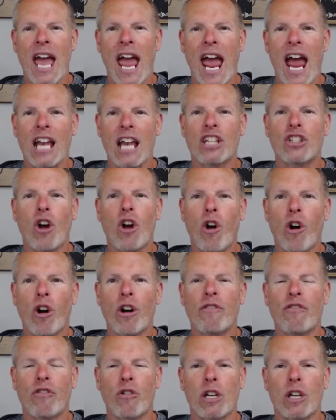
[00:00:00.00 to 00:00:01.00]
And it's
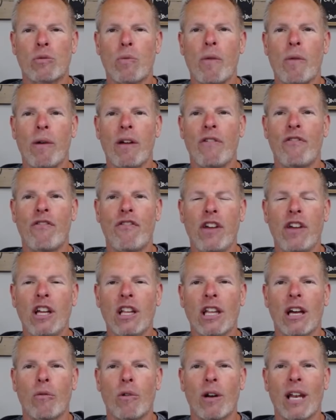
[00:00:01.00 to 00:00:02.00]
hard for us when we
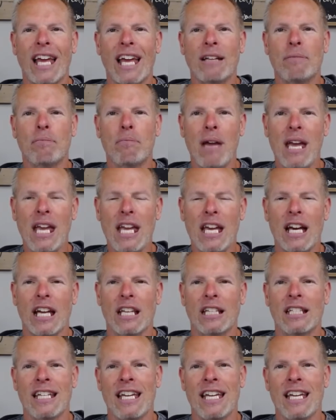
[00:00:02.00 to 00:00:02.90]
feel it. We're like, man,